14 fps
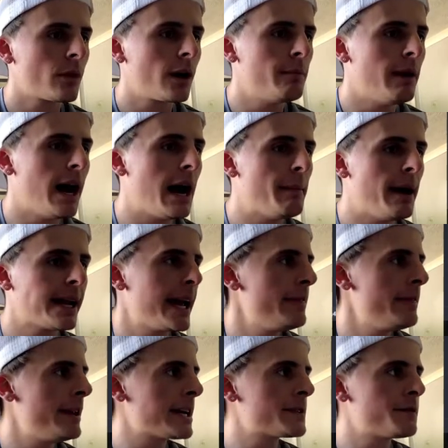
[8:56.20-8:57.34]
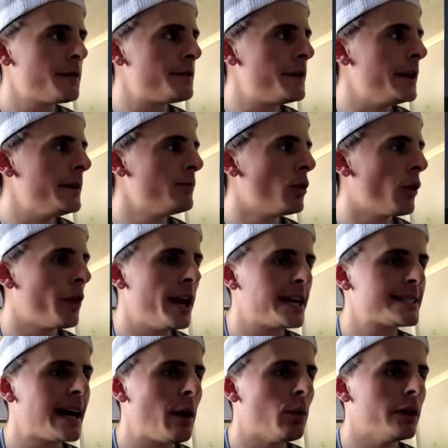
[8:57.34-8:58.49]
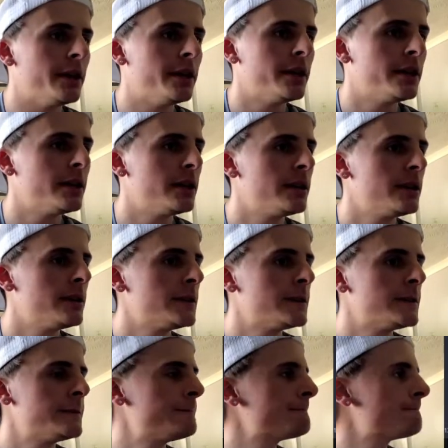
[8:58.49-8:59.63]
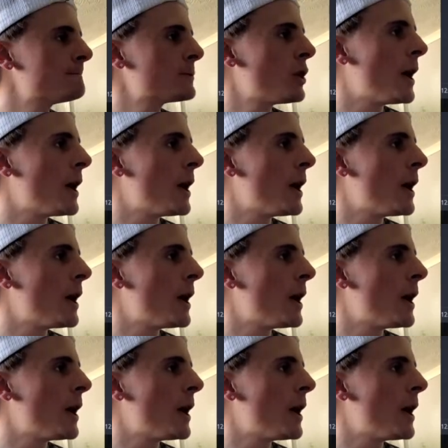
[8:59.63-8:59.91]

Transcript: I might get in the next 15 or the next hourly. All